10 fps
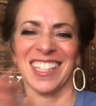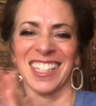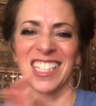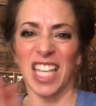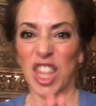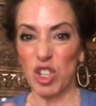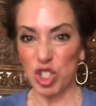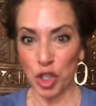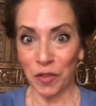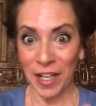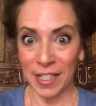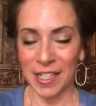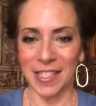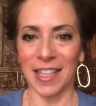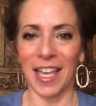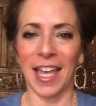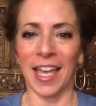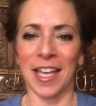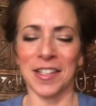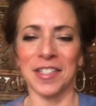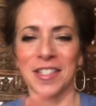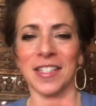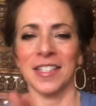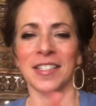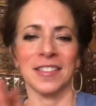Let's get those nerve endings in the hands.